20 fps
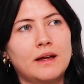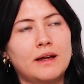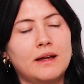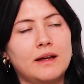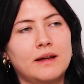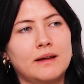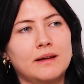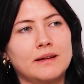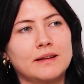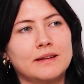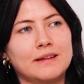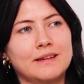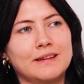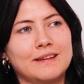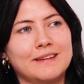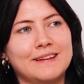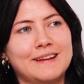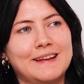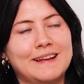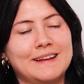
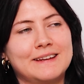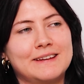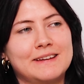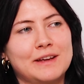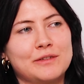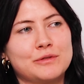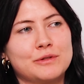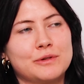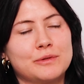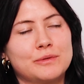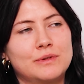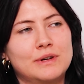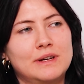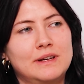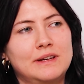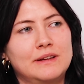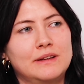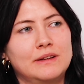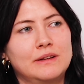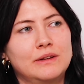and therefore
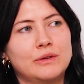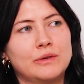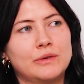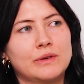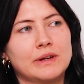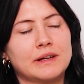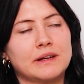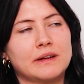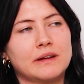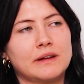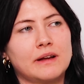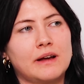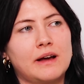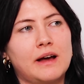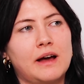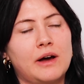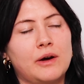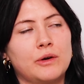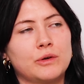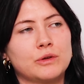really knowing
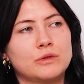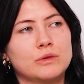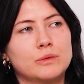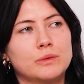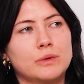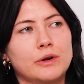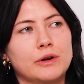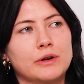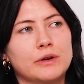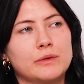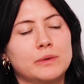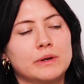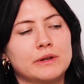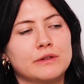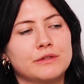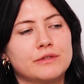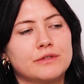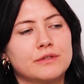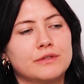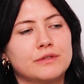how to work
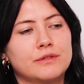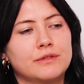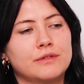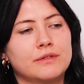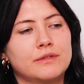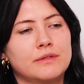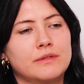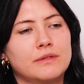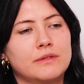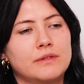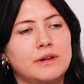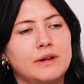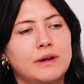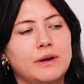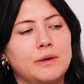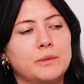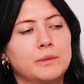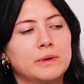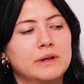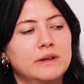with
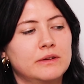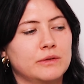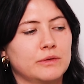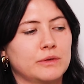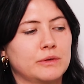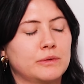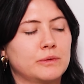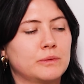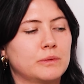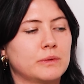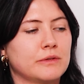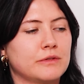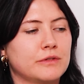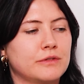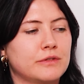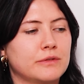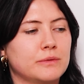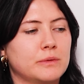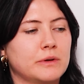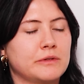a window,
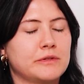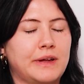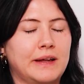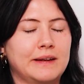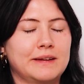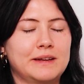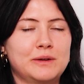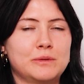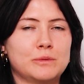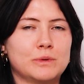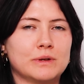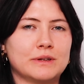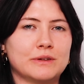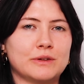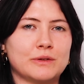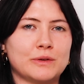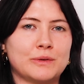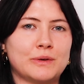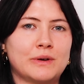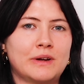with any
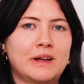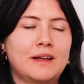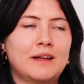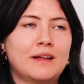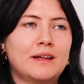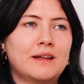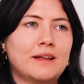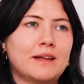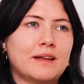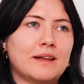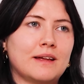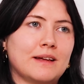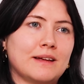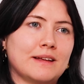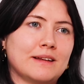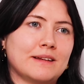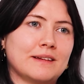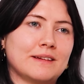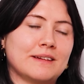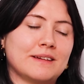window,
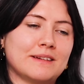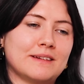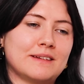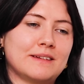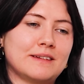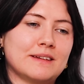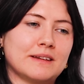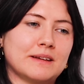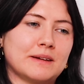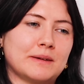and